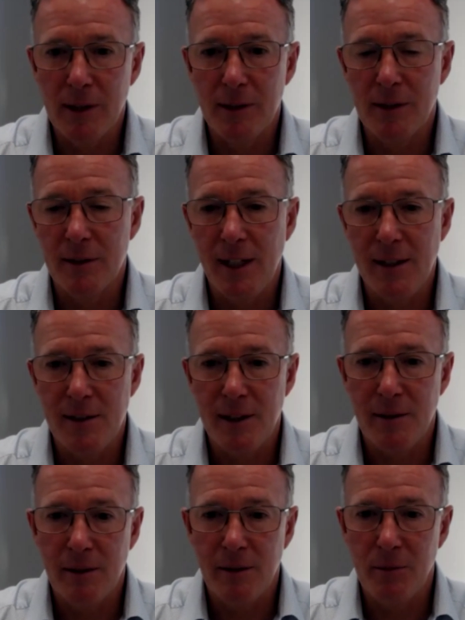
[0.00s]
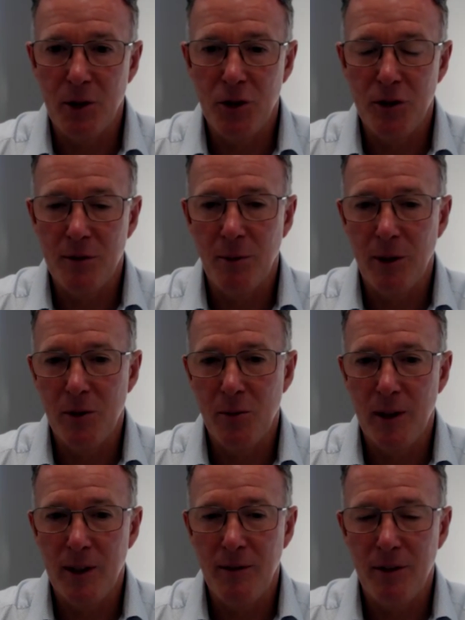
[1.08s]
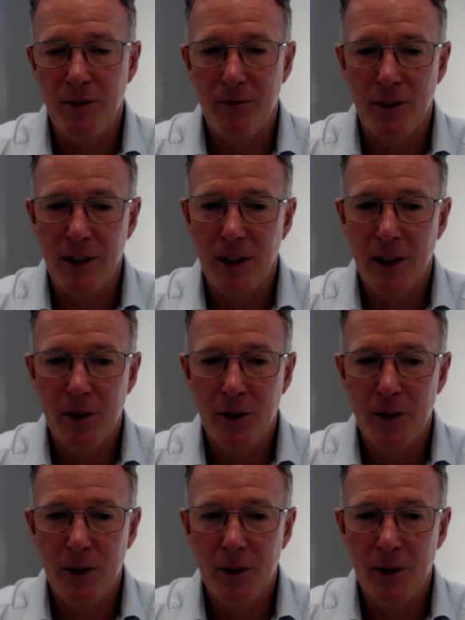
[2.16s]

to net zero emissions by 2050.